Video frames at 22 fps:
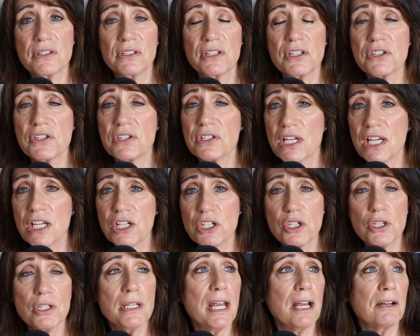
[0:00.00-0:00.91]

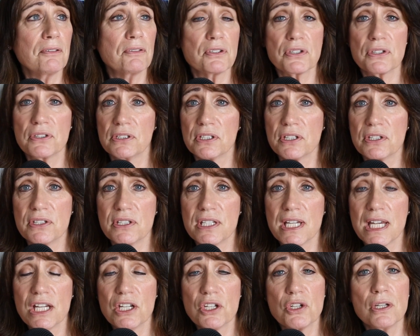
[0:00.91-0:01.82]
solicitation after
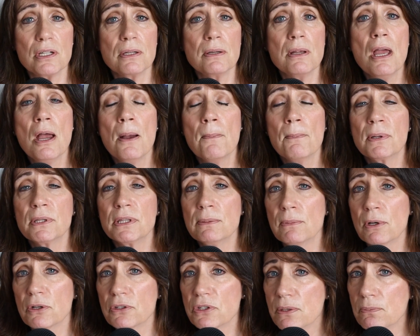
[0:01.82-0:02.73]
solicitation.
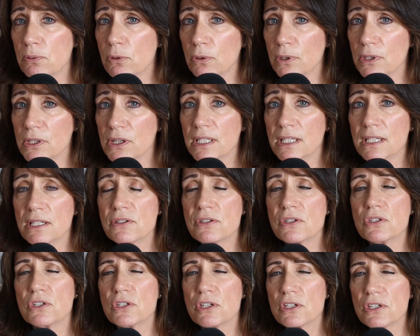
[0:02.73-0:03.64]
But the most important
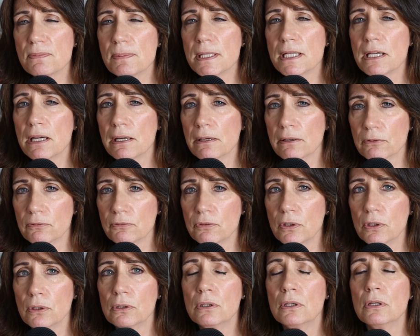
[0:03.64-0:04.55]
thing is to just be
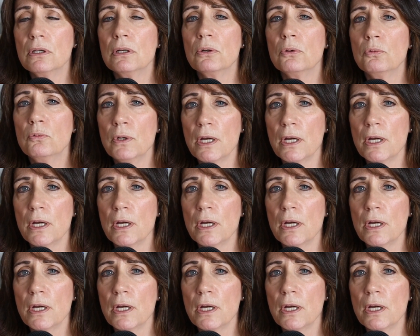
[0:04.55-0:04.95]
careful